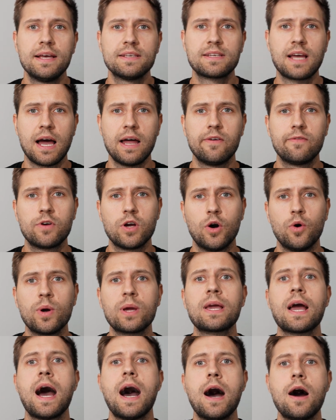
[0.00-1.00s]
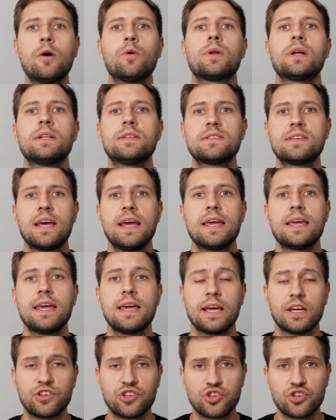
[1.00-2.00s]
is kind of going out and
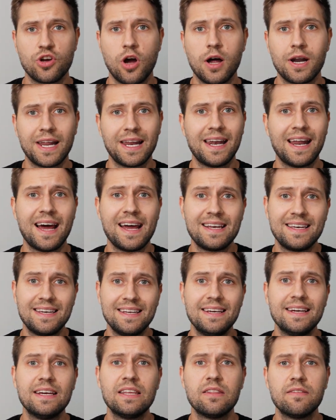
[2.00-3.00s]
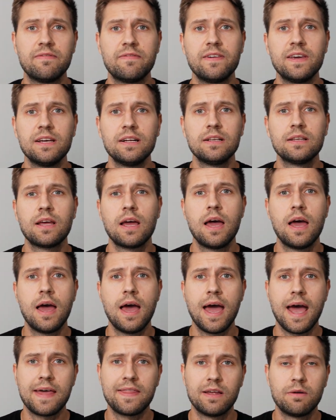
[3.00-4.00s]
taking a shot, an idea in the field,
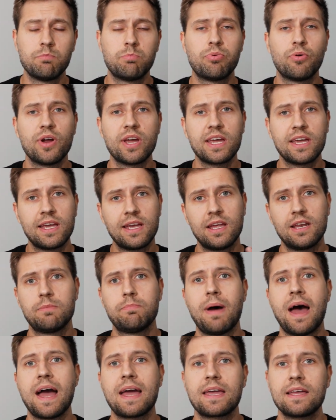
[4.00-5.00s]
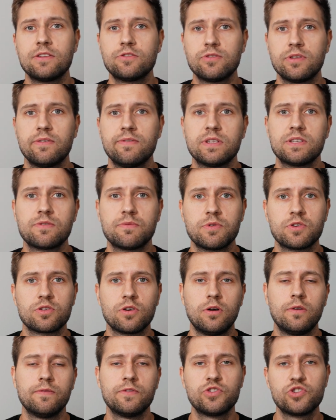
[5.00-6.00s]
and then bringing it back into DaVinci
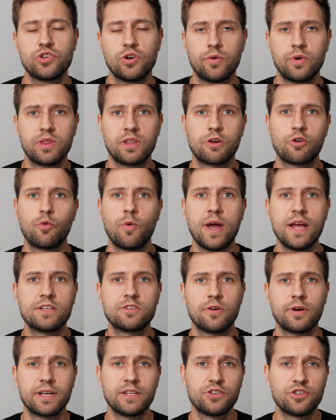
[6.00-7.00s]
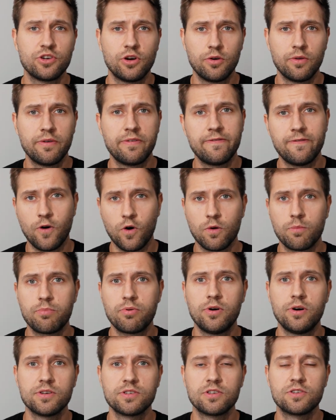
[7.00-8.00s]
Resolve and showing the grade. So I can show the thought
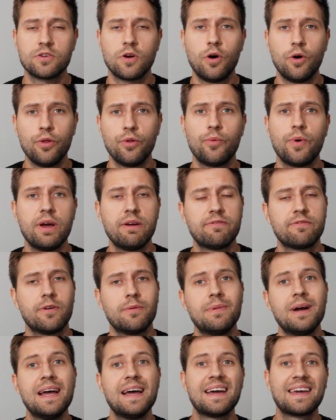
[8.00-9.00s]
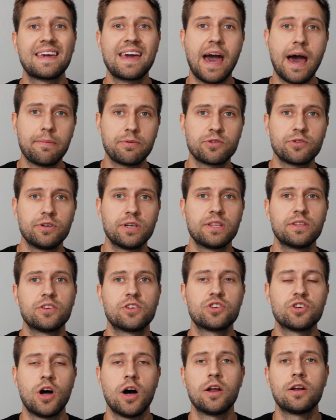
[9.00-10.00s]
process all the way from capturing the
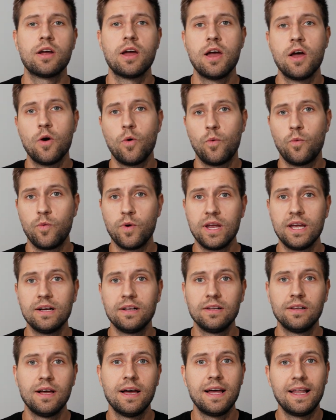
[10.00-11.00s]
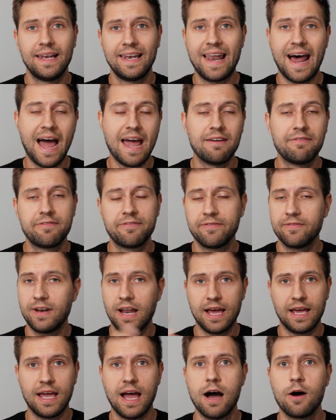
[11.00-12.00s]
shot, real life,
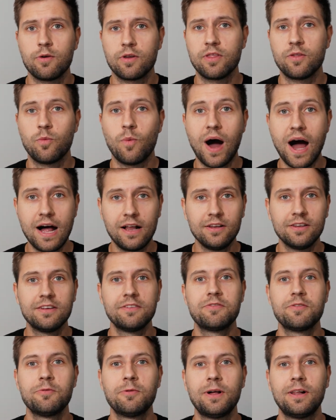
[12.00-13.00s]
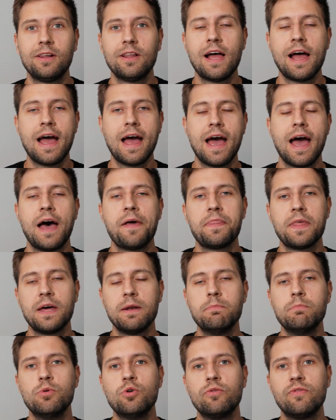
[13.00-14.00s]
like out in the wild, if you will, and
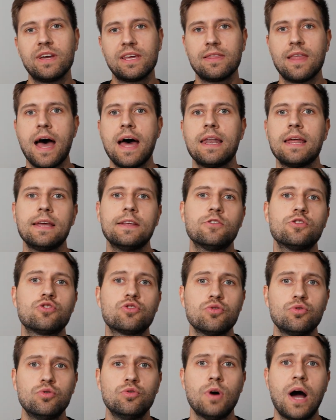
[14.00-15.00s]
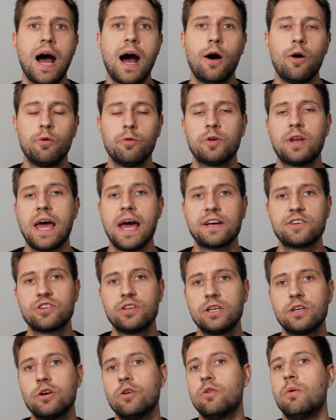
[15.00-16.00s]
then moving that into how I would
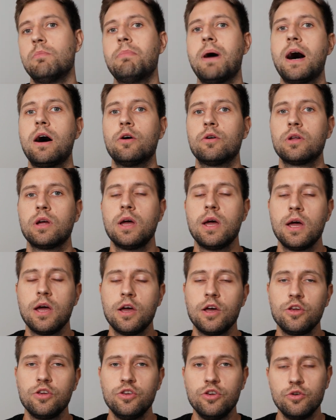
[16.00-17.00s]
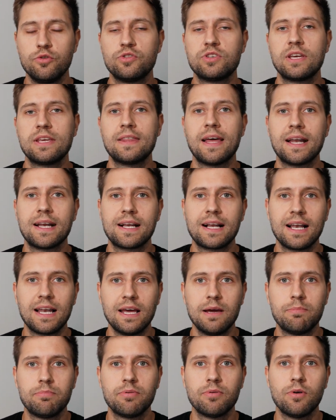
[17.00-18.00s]
actually go about using that
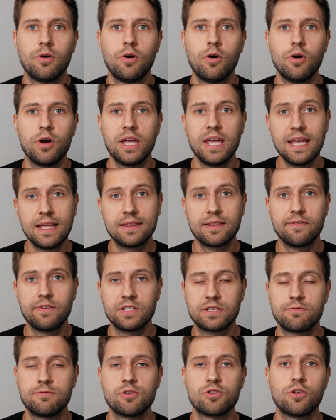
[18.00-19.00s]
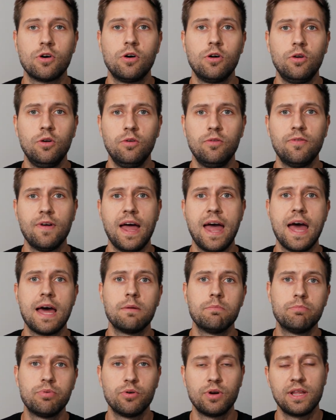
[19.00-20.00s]
clip in DaVinci Resolve
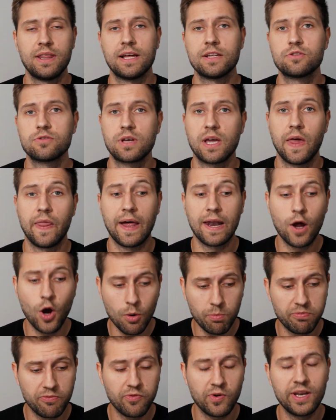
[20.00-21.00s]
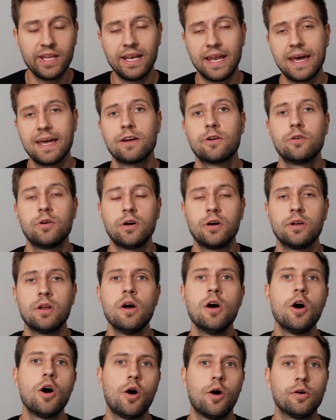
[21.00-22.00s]
and putting that together. And hopefully later on
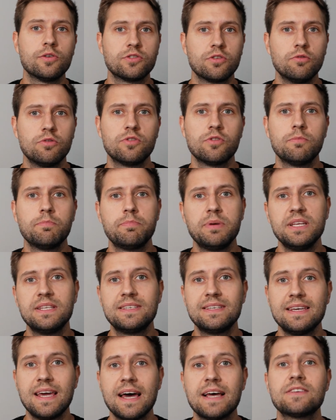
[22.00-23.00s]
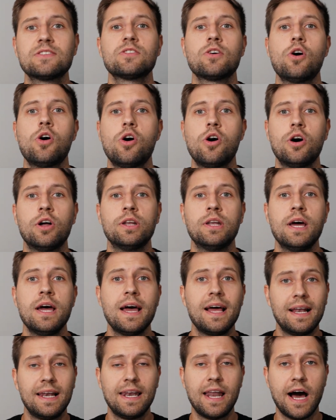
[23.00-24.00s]
also some BTS on
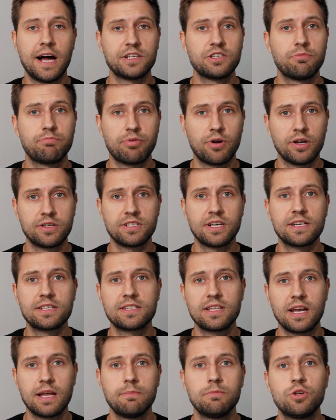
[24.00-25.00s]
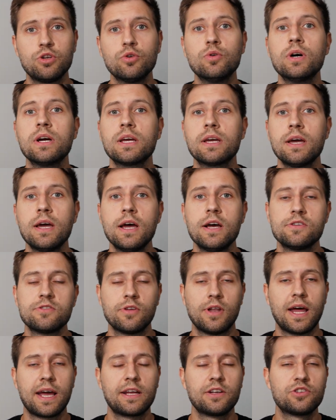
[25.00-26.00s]
larger projects that I'm doing
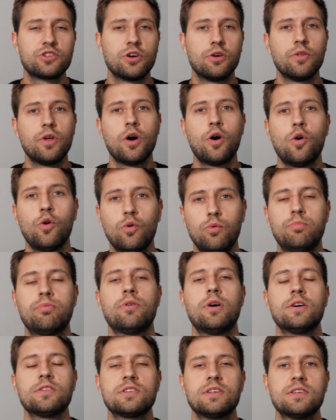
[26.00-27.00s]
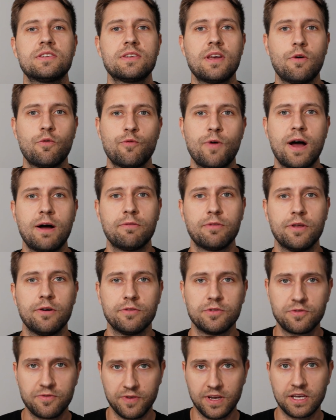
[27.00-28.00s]
so that I can show the whole process around
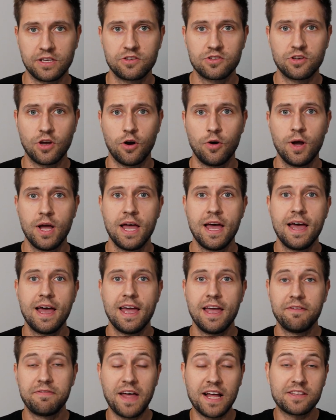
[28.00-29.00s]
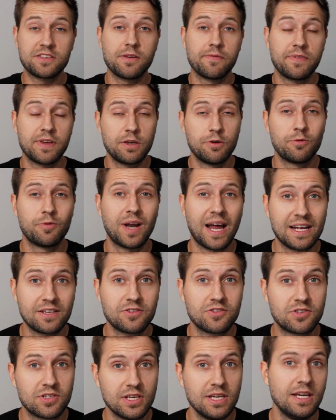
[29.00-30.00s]
those things. So if that's something you would like
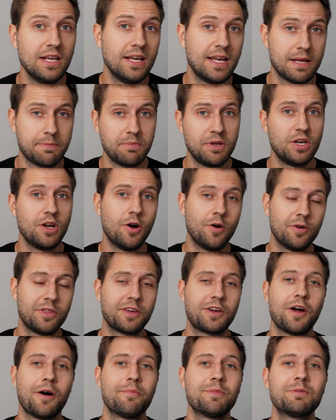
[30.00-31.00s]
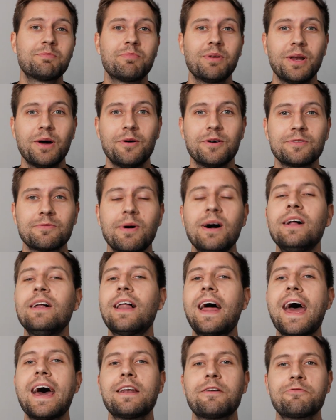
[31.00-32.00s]
to see, let me know in the comments below as
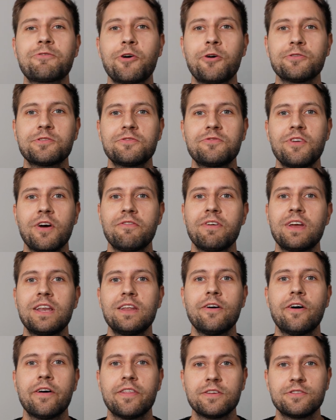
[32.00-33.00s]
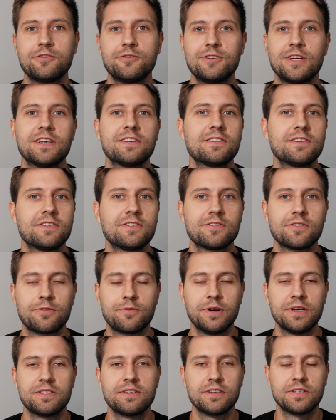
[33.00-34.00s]
well. And of course, if you have any other suggestions or
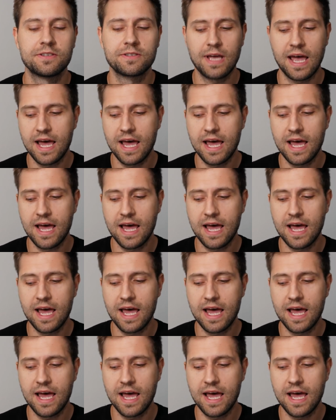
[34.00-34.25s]
questions.